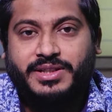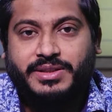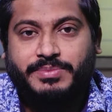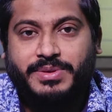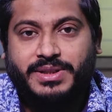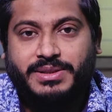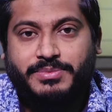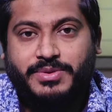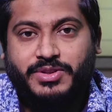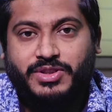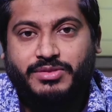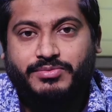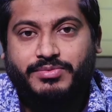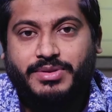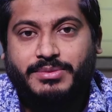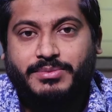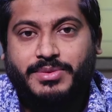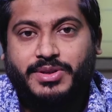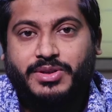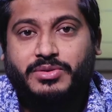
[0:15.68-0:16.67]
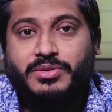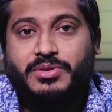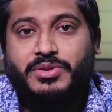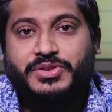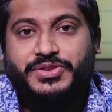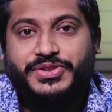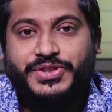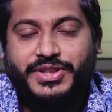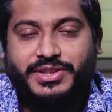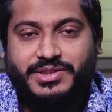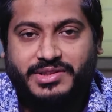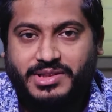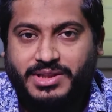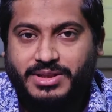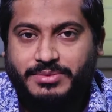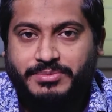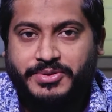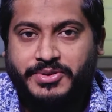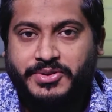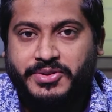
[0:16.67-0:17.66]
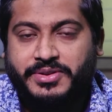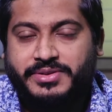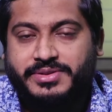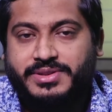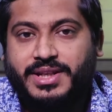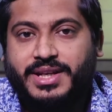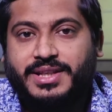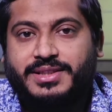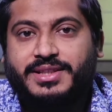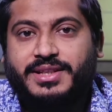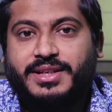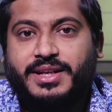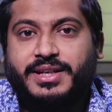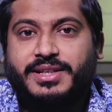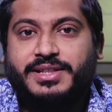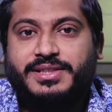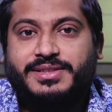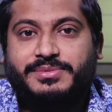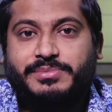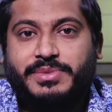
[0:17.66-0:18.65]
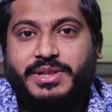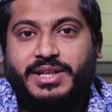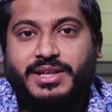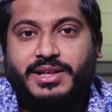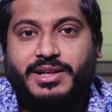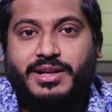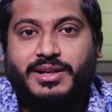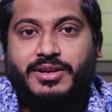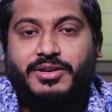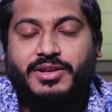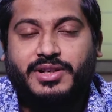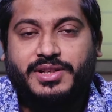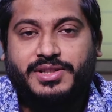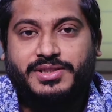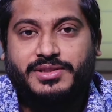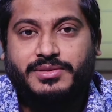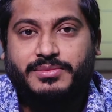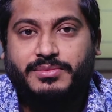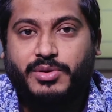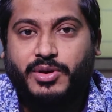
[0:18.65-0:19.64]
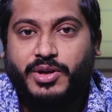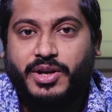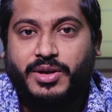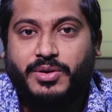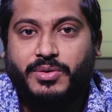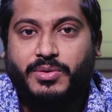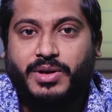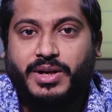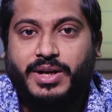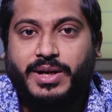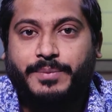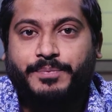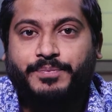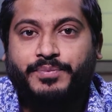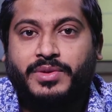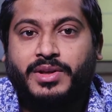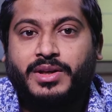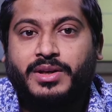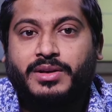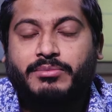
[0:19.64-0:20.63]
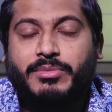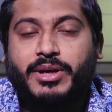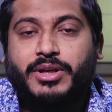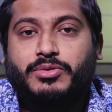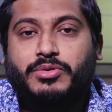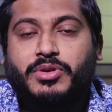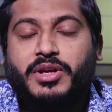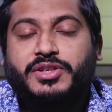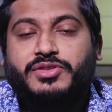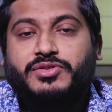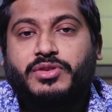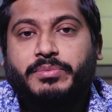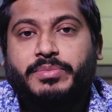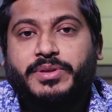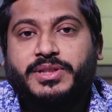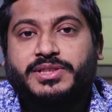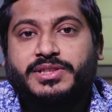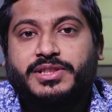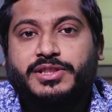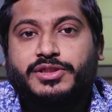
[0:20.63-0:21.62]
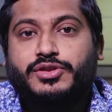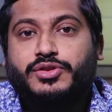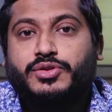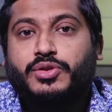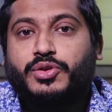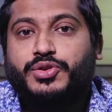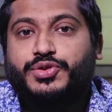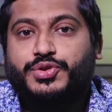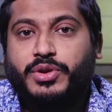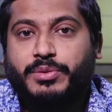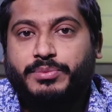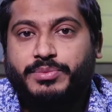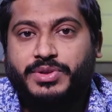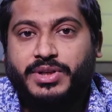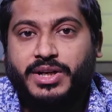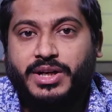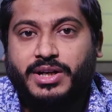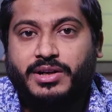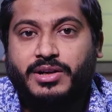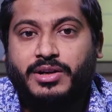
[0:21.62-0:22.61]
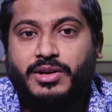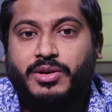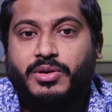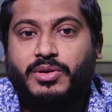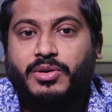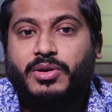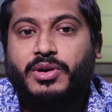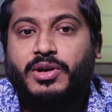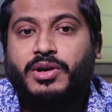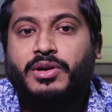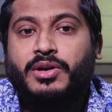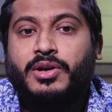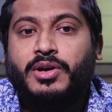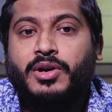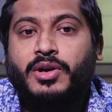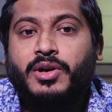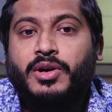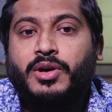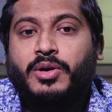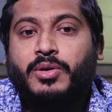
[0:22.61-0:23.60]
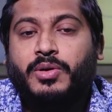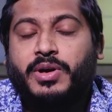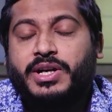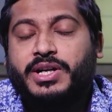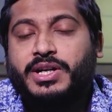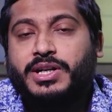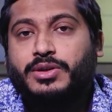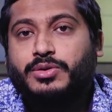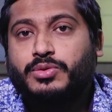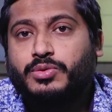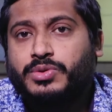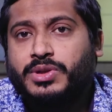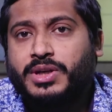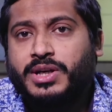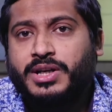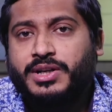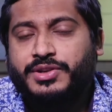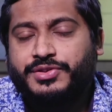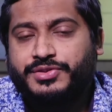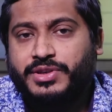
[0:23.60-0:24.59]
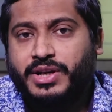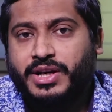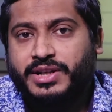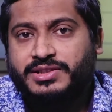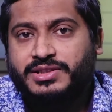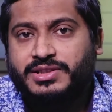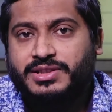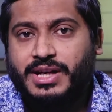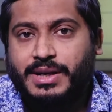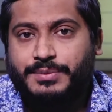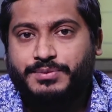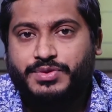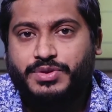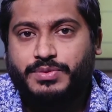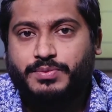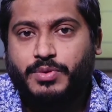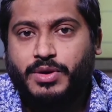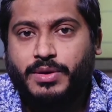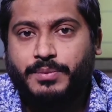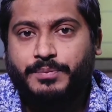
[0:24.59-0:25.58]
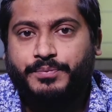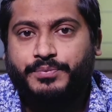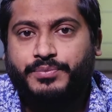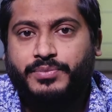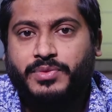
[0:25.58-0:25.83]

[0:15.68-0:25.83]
Department of Pharmacology and Therapeutics at the Akij Medical College, Boyra, Khulna. My today's topic is source of drug, or where do the drugs come from?